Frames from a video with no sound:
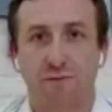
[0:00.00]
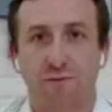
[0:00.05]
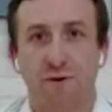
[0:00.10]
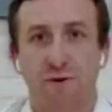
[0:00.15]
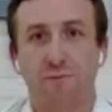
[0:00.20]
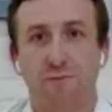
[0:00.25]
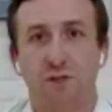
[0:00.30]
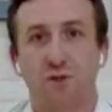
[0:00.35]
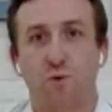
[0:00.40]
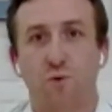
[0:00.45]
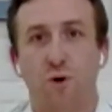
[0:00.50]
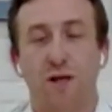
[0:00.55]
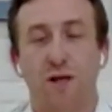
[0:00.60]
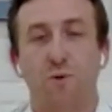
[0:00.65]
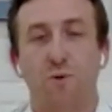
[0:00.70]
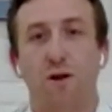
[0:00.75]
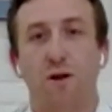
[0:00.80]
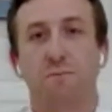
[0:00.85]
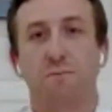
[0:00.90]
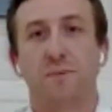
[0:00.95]
for up to
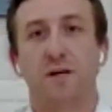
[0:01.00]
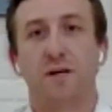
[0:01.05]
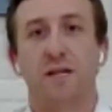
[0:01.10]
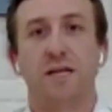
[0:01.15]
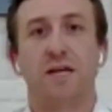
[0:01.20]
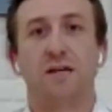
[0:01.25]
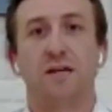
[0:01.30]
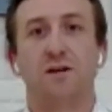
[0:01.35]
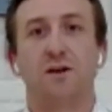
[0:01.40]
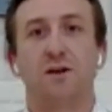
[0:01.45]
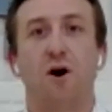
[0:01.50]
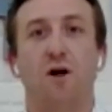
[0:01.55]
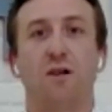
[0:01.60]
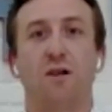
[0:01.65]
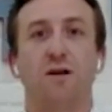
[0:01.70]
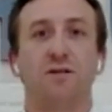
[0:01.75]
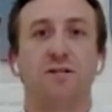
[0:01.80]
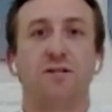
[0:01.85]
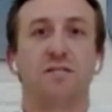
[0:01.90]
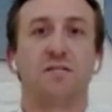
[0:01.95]
$21 million
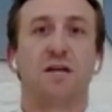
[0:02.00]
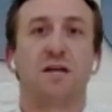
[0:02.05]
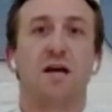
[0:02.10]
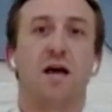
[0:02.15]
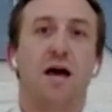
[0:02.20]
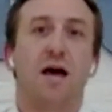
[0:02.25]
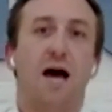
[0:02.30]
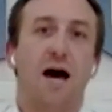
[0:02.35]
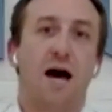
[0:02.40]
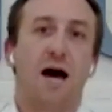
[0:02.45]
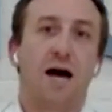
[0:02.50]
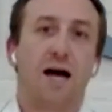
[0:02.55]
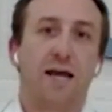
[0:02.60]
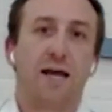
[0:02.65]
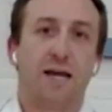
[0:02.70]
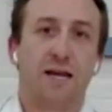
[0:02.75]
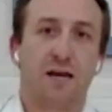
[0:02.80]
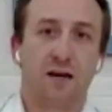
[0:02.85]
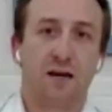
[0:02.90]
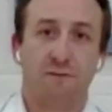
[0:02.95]
in
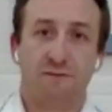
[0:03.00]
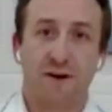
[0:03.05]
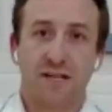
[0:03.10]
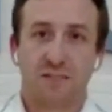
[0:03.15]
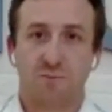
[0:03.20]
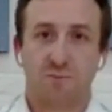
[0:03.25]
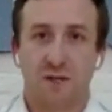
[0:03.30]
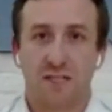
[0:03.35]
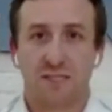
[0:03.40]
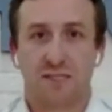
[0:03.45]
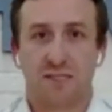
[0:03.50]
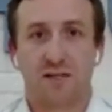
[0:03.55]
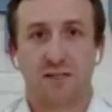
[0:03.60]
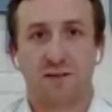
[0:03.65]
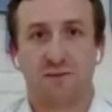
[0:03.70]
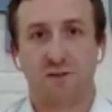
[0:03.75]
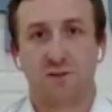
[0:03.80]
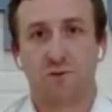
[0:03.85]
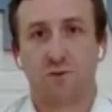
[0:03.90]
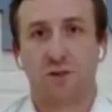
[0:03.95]
an investment incentive as
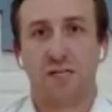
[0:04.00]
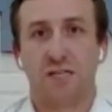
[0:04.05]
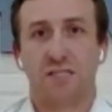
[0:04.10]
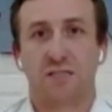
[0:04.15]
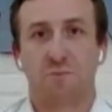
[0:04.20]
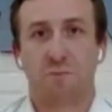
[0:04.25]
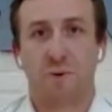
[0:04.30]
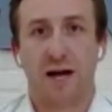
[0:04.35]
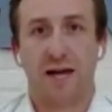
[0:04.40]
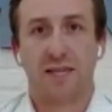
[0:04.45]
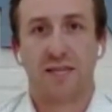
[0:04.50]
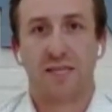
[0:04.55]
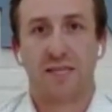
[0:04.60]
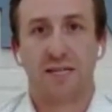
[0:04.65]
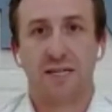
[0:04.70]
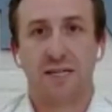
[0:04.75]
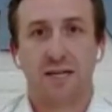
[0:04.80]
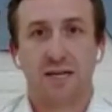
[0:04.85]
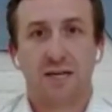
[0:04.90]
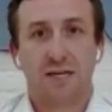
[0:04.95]
released by the
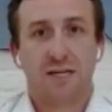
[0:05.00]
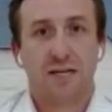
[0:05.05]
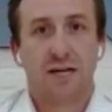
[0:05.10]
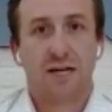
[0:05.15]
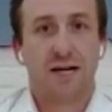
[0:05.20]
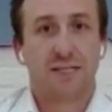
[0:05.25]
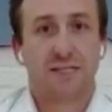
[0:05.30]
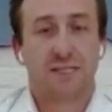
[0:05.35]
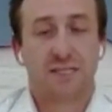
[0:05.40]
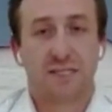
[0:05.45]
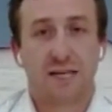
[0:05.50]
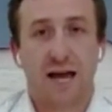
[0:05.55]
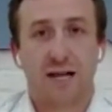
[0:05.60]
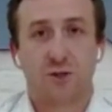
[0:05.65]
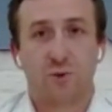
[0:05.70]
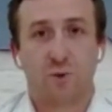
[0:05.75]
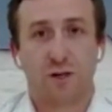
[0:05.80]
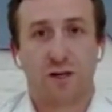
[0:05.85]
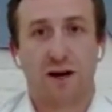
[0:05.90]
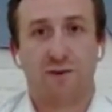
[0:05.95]

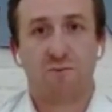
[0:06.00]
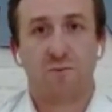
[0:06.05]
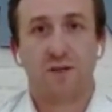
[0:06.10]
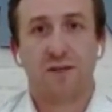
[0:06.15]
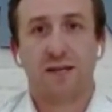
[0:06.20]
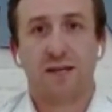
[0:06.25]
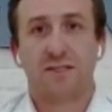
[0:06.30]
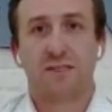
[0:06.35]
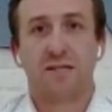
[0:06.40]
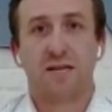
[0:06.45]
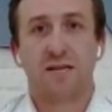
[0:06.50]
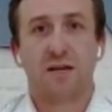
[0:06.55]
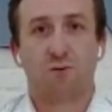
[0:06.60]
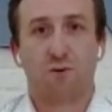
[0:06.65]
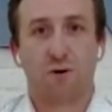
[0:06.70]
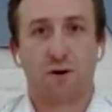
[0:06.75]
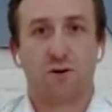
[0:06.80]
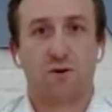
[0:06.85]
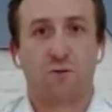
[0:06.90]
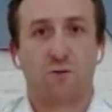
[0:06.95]
Saskatchewan government. That's the
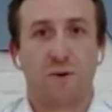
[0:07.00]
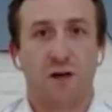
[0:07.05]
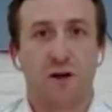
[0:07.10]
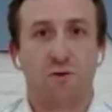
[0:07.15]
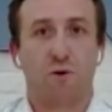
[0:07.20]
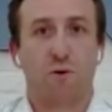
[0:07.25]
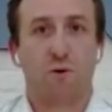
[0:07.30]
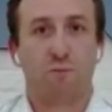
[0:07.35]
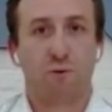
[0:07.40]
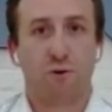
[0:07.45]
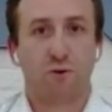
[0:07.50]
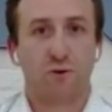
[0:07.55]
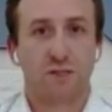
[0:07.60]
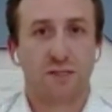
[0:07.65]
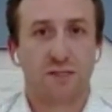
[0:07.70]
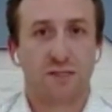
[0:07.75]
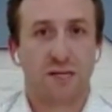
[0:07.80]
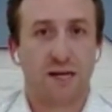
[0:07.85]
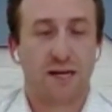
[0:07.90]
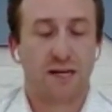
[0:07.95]
Critical Mineral
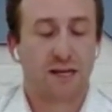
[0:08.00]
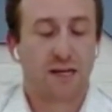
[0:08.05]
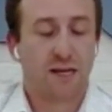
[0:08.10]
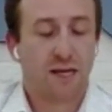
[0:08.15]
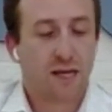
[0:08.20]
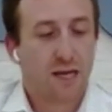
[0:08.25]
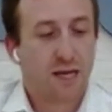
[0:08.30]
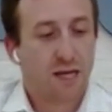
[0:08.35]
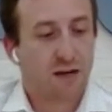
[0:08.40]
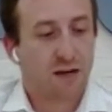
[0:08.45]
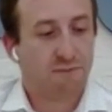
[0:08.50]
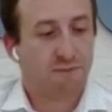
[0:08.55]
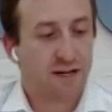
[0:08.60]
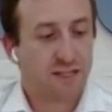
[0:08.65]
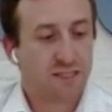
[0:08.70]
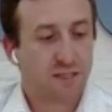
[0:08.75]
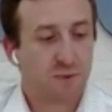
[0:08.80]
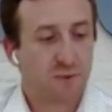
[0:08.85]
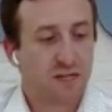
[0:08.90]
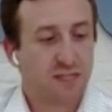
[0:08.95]
Processing
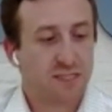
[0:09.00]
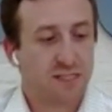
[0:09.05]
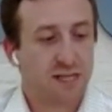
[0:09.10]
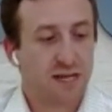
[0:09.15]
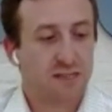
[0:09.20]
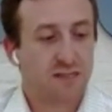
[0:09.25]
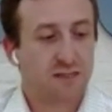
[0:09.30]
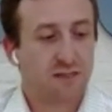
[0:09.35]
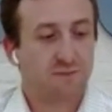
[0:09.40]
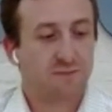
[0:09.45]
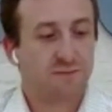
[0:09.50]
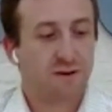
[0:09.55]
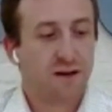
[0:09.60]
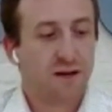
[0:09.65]
Investment Incentive.